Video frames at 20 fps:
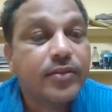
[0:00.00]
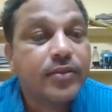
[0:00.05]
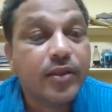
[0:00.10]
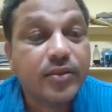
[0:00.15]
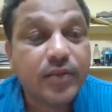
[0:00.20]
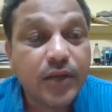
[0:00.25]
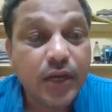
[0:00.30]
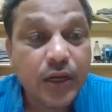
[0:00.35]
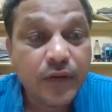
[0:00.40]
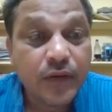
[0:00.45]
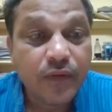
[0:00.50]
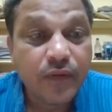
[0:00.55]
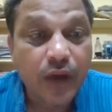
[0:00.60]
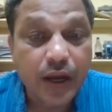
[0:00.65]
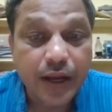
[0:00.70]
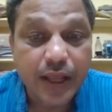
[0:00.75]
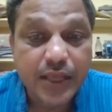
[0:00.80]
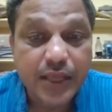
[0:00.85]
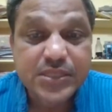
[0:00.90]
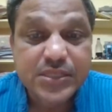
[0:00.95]
The third
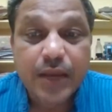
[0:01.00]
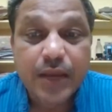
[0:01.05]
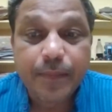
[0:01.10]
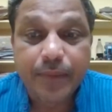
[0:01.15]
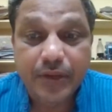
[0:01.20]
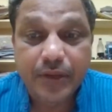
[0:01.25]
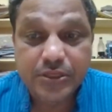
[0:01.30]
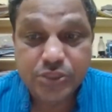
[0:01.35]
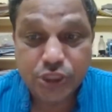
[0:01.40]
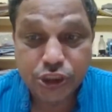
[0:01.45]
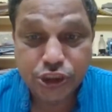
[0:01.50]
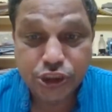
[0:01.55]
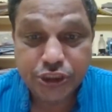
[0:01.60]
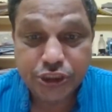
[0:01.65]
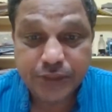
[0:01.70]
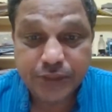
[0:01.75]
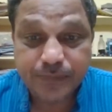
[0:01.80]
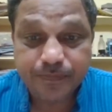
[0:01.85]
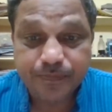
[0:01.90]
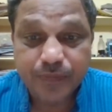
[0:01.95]
one is
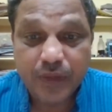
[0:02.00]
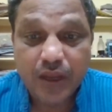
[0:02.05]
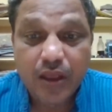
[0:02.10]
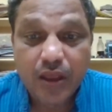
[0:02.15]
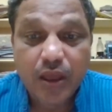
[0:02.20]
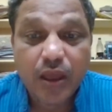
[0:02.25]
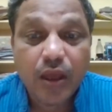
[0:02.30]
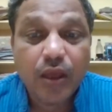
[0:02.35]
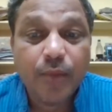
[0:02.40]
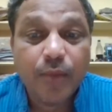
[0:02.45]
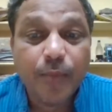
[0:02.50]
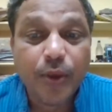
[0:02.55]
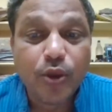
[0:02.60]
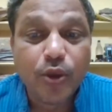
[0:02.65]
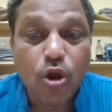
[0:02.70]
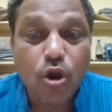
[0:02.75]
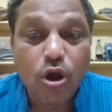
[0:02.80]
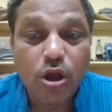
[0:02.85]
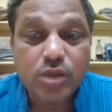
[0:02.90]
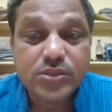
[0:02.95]
precision
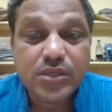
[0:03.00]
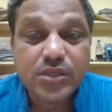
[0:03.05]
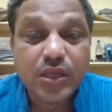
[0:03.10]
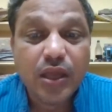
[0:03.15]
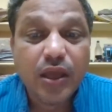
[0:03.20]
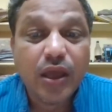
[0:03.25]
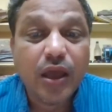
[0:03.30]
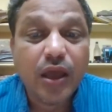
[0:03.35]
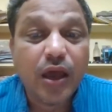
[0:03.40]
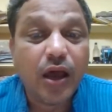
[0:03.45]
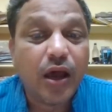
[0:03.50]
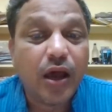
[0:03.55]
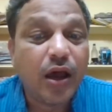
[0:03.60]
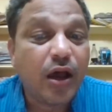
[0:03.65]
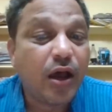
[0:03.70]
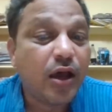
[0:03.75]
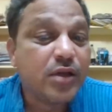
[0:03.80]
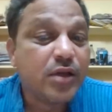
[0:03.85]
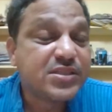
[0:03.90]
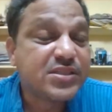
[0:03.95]
because
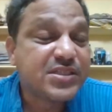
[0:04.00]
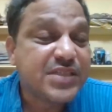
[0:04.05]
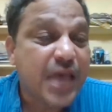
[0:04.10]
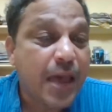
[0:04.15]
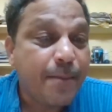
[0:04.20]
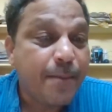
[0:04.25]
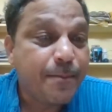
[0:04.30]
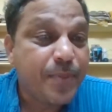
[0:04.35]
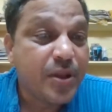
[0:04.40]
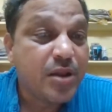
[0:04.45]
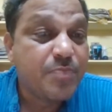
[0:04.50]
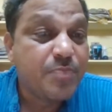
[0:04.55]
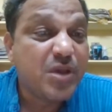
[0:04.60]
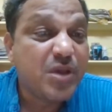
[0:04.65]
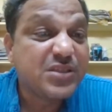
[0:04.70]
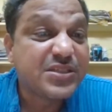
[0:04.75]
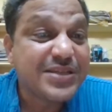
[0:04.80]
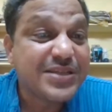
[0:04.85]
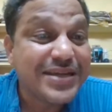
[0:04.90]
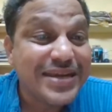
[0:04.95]
sample
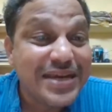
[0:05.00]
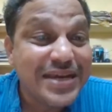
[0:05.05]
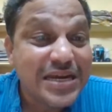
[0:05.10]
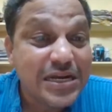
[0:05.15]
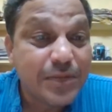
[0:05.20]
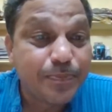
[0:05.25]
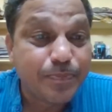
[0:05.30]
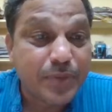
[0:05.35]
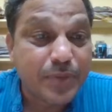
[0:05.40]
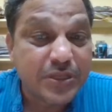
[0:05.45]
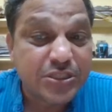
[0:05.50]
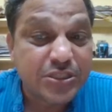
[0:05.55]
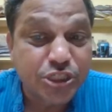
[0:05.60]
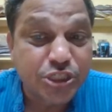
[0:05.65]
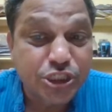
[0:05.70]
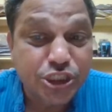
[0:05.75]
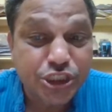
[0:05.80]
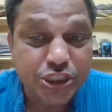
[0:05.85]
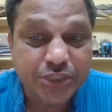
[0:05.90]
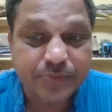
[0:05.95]
must yield
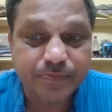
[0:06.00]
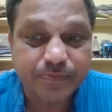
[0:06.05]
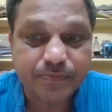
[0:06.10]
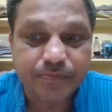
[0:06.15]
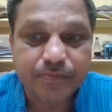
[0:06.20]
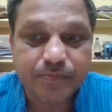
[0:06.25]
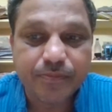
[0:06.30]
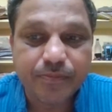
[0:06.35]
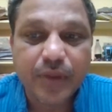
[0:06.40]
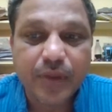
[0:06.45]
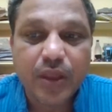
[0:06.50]
precision.